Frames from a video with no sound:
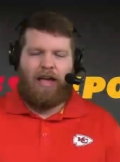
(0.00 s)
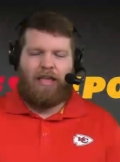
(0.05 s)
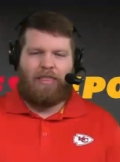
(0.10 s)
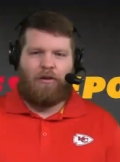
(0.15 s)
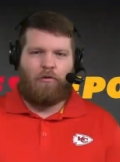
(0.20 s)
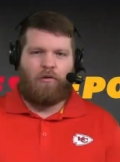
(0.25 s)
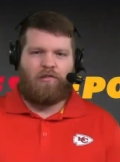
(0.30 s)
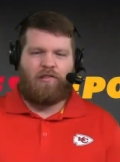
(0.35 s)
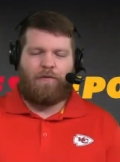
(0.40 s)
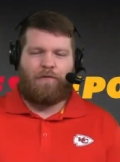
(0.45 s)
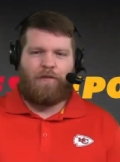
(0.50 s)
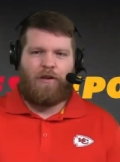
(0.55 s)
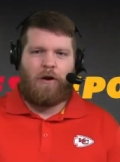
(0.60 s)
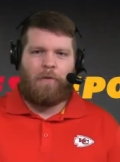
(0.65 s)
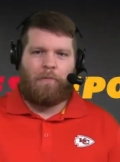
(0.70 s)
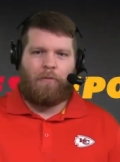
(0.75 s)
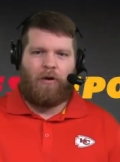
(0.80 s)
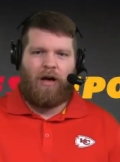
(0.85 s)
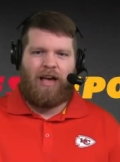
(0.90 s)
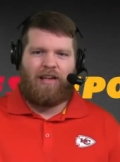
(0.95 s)
and there was a few
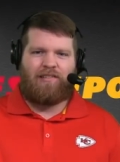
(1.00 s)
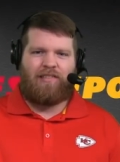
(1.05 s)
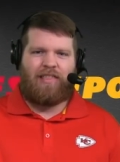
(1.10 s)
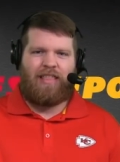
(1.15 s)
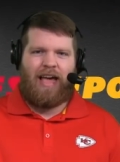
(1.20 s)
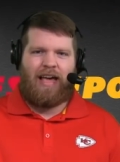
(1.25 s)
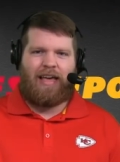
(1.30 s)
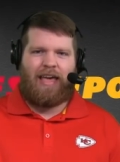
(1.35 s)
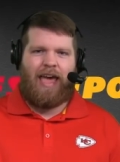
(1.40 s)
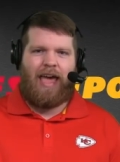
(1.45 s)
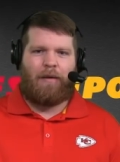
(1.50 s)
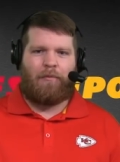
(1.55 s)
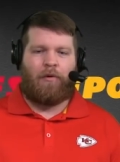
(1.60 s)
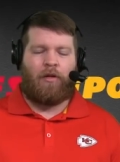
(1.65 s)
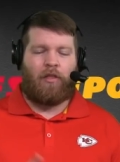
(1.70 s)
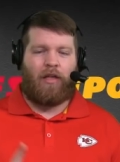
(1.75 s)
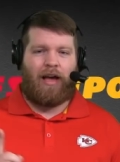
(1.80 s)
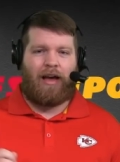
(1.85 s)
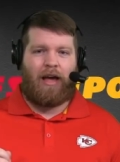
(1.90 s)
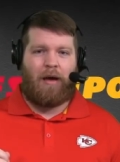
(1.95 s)
plays in that game.
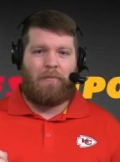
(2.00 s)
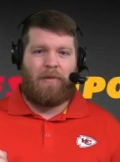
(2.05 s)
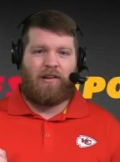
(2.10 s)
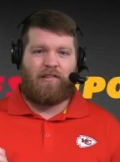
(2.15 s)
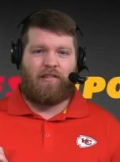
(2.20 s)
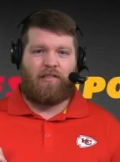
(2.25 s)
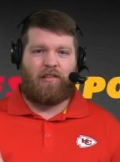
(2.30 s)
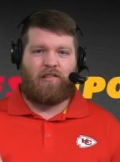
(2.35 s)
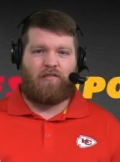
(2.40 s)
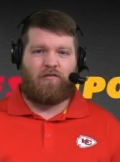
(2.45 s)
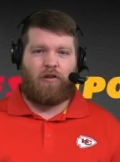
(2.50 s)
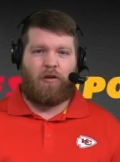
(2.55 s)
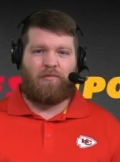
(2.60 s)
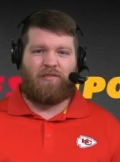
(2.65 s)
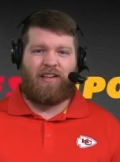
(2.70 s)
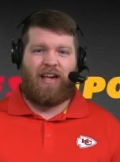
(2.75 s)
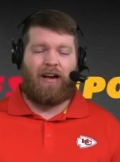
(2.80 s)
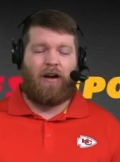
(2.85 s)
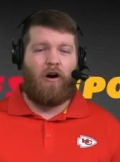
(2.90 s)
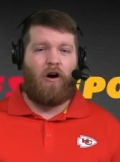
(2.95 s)
Like I mentioned, the strip
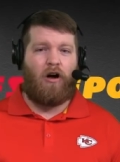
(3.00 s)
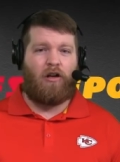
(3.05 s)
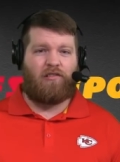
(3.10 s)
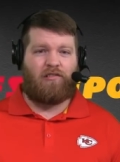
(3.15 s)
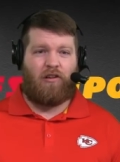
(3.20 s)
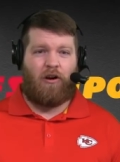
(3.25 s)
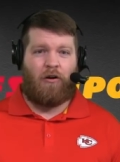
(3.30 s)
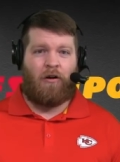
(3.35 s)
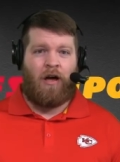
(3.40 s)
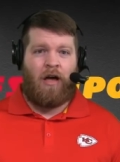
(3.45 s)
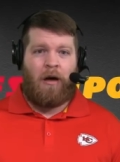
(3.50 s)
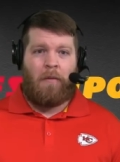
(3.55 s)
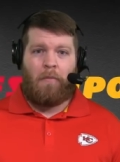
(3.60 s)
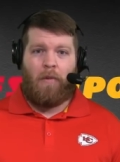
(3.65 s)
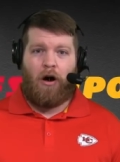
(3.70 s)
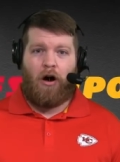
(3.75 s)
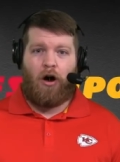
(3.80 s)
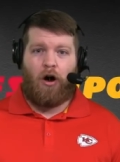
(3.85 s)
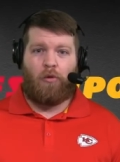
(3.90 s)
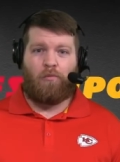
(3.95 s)
sack. Also,
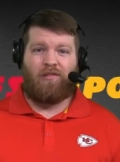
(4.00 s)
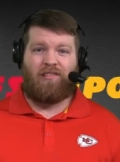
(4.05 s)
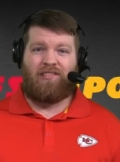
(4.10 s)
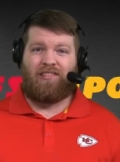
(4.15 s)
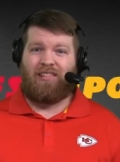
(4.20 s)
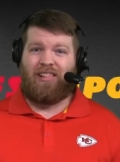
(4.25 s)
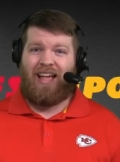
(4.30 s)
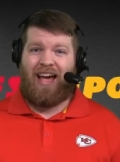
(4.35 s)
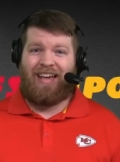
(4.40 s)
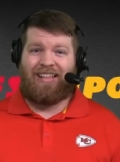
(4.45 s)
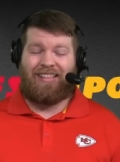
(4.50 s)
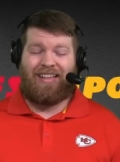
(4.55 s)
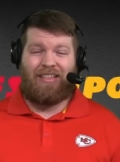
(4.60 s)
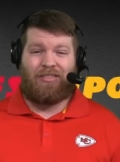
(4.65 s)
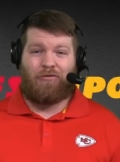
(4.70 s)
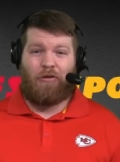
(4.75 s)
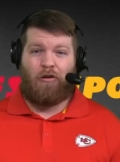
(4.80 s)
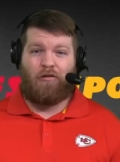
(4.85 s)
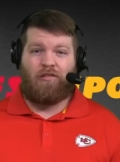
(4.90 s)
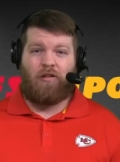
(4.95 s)
Mahomes slightly
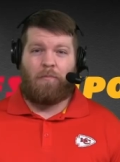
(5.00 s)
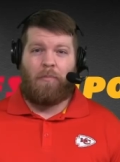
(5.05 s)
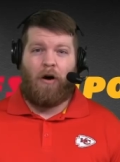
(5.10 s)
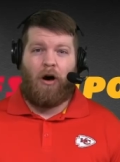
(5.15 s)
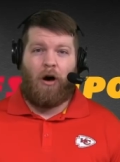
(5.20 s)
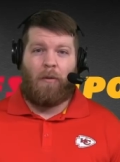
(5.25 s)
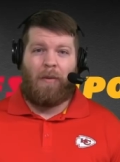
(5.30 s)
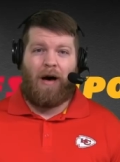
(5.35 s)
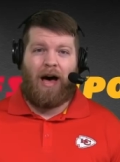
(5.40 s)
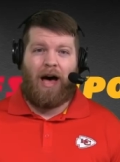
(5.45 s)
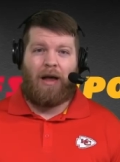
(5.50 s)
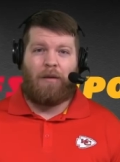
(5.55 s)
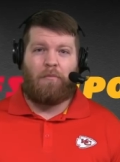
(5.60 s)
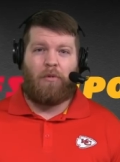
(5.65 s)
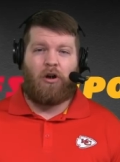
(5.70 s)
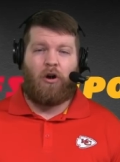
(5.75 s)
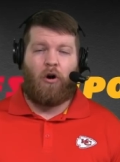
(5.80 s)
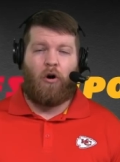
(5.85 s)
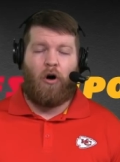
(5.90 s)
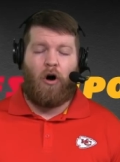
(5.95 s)
throws a ball behind
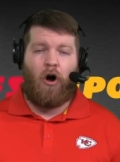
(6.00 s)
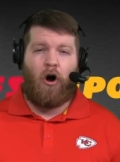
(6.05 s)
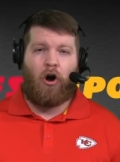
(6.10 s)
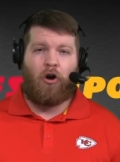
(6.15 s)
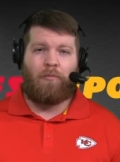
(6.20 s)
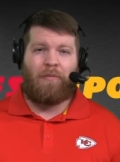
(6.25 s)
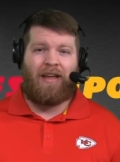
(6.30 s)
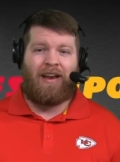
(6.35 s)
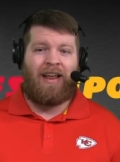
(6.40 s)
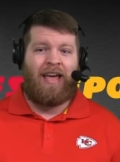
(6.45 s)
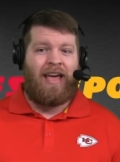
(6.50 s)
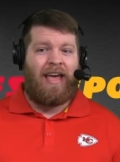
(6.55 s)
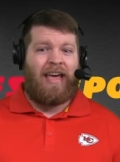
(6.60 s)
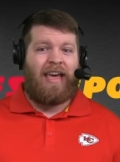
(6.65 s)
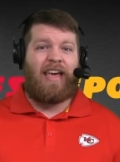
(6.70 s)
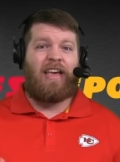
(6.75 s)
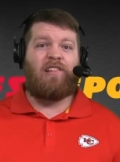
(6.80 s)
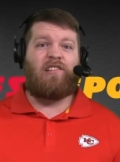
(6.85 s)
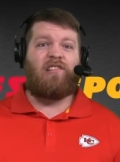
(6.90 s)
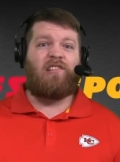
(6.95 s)
Mecole Hardman.
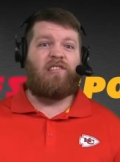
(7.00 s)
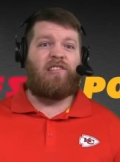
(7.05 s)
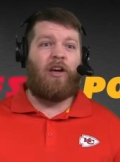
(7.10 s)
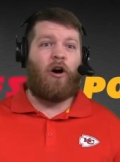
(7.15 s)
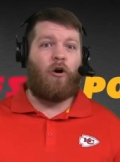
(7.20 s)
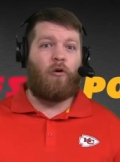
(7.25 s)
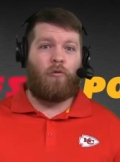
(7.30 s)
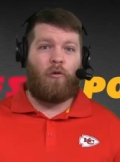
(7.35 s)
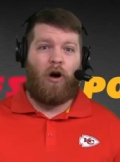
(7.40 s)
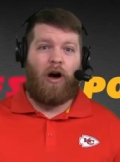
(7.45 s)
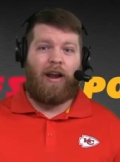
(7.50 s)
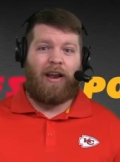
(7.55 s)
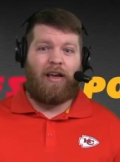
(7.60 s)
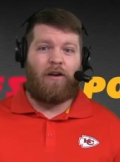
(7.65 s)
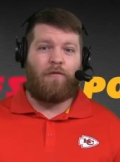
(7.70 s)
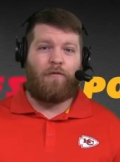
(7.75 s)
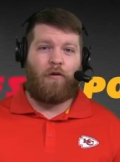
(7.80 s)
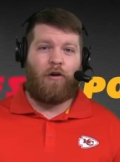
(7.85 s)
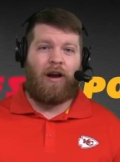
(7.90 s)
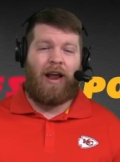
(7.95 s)
He's still running
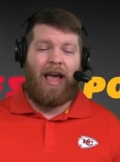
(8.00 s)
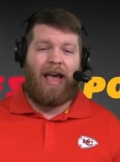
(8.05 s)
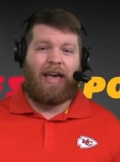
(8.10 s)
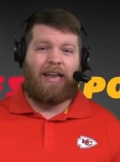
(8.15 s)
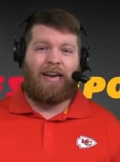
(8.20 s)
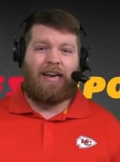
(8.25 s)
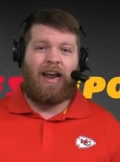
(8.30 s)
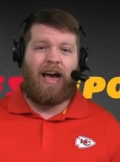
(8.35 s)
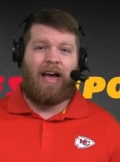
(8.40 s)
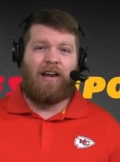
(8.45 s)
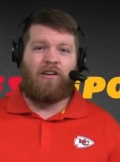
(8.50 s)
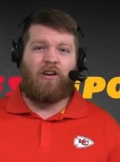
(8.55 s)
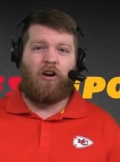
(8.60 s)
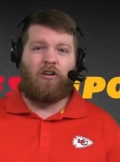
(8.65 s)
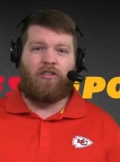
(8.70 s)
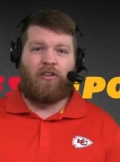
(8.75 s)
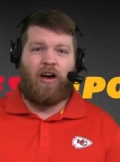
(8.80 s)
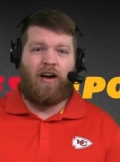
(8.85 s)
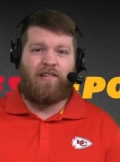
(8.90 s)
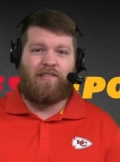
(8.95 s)
for an
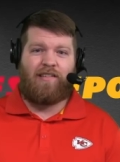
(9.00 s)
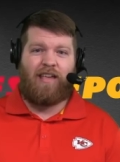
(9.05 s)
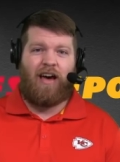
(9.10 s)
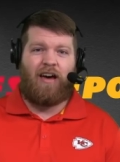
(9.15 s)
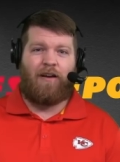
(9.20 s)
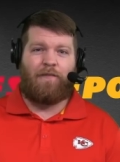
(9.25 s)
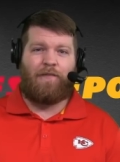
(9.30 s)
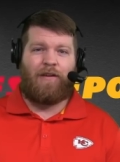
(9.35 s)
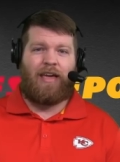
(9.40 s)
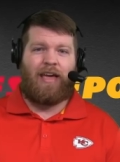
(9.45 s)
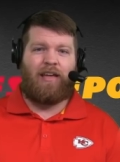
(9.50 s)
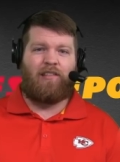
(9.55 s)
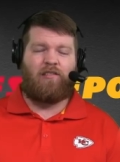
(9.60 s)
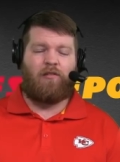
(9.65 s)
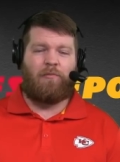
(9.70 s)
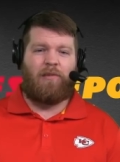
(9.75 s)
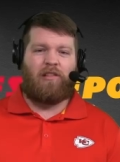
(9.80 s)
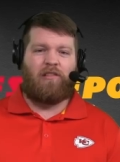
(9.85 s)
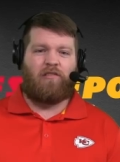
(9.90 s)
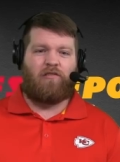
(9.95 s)
89-yard touchdown if he hits
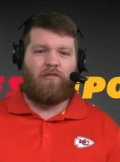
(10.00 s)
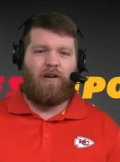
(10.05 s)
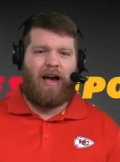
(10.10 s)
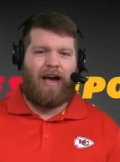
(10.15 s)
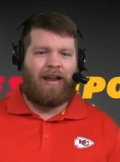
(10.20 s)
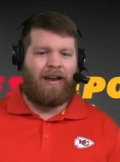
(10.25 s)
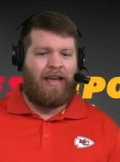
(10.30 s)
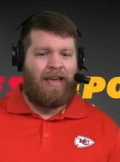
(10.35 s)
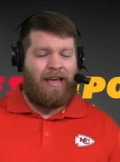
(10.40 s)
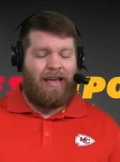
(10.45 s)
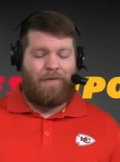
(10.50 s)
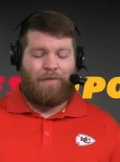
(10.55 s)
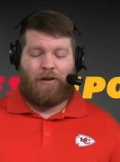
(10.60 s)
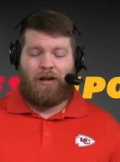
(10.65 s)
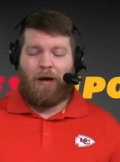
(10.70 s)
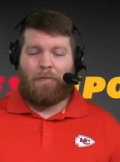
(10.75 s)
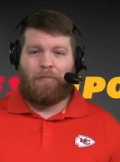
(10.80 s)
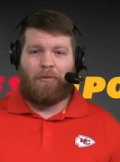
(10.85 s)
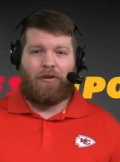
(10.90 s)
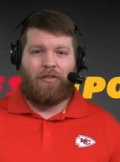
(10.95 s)
him in stride. A
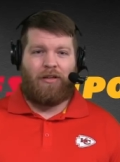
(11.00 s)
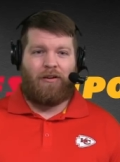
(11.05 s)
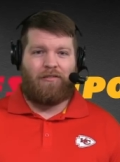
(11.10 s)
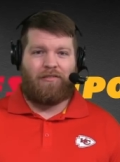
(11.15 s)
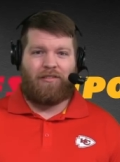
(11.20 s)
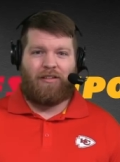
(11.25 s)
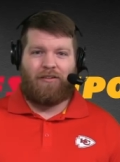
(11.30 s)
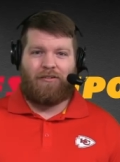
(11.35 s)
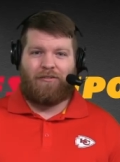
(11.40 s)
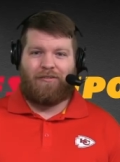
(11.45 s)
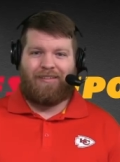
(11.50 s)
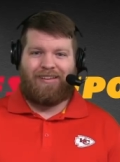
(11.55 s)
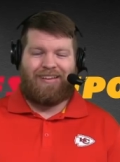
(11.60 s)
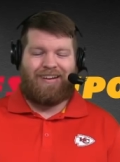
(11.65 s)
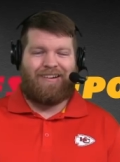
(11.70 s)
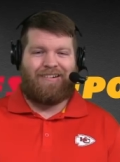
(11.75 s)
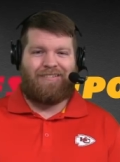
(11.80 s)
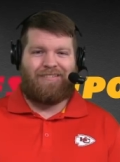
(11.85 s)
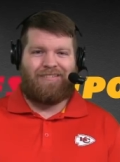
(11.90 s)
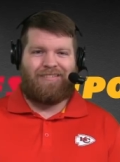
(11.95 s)
couple of those little, you
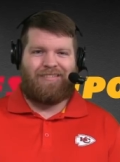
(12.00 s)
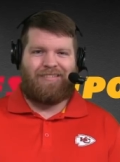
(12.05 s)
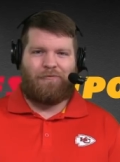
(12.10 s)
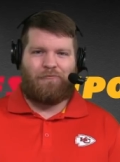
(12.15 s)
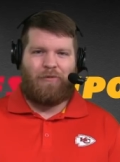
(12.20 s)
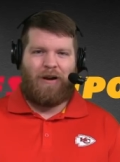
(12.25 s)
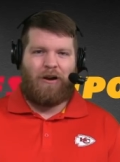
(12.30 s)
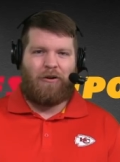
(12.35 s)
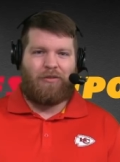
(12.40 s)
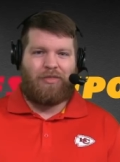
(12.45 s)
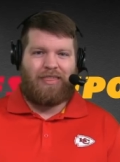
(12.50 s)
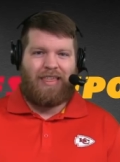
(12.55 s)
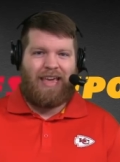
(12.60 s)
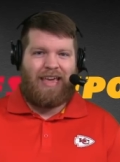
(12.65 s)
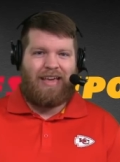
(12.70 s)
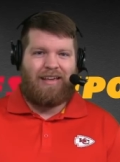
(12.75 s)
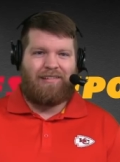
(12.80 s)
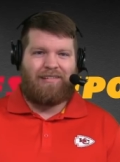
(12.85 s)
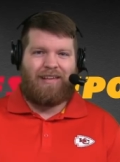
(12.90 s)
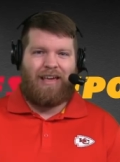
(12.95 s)
know, weird
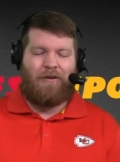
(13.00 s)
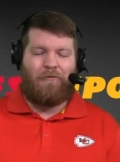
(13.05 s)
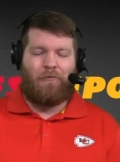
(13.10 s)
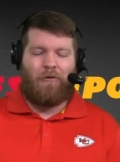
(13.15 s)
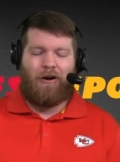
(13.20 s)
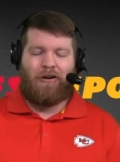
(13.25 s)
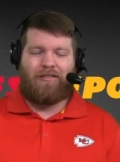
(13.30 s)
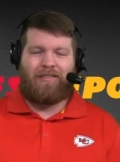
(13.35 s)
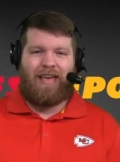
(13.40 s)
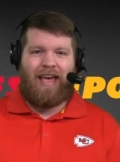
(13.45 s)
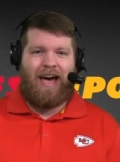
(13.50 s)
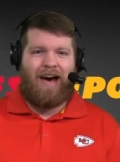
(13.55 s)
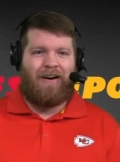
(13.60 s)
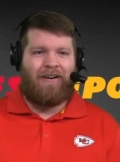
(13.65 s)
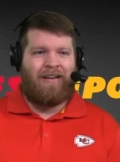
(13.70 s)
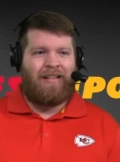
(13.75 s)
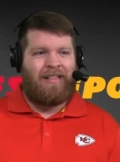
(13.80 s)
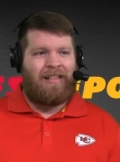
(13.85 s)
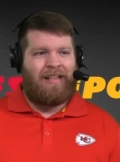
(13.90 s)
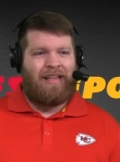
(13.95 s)
things get worked out.